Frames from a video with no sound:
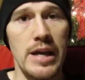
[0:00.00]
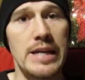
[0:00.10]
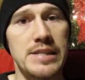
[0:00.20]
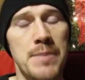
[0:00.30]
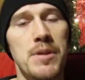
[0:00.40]

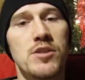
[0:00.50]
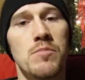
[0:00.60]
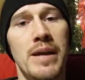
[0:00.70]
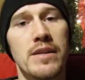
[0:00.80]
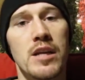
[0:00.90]
It's simply to
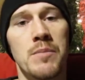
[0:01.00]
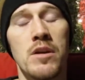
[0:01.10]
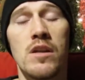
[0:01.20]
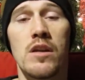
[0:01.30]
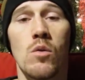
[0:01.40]
make the
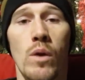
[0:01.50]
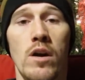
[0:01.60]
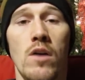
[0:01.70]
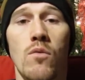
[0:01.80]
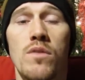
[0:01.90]
community
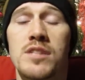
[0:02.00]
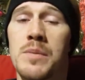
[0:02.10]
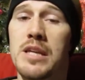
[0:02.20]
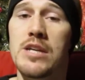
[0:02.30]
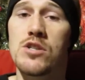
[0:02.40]
aware of
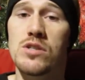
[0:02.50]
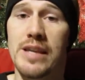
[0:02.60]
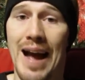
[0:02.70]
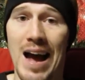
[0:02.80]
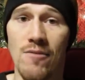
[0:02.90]
some of the issues
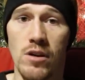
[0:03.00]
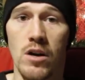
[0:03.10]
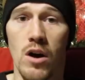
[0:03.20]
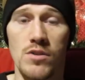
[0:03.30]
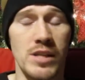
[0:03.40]
that I've run
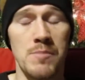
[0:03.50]
across,